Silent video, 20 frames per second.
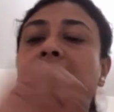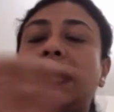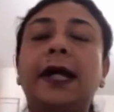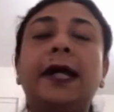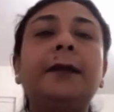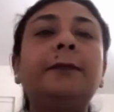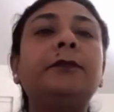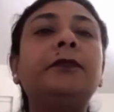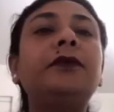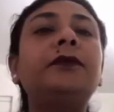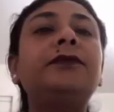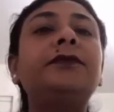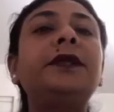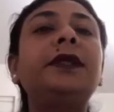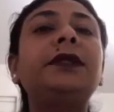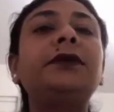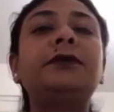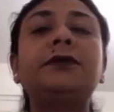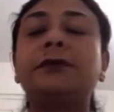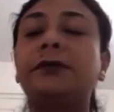I'm
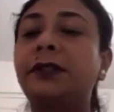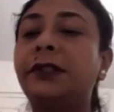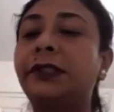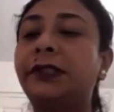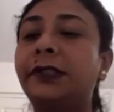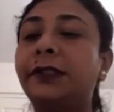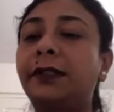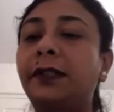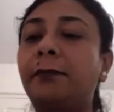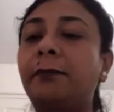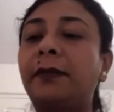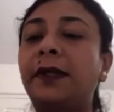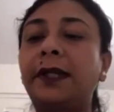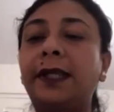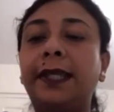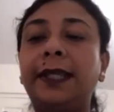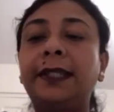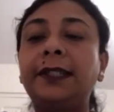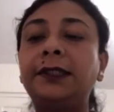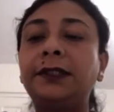moving to question number
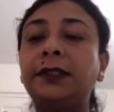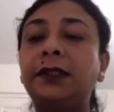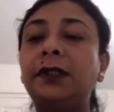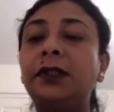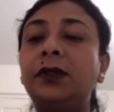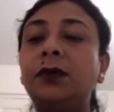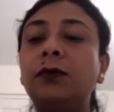8.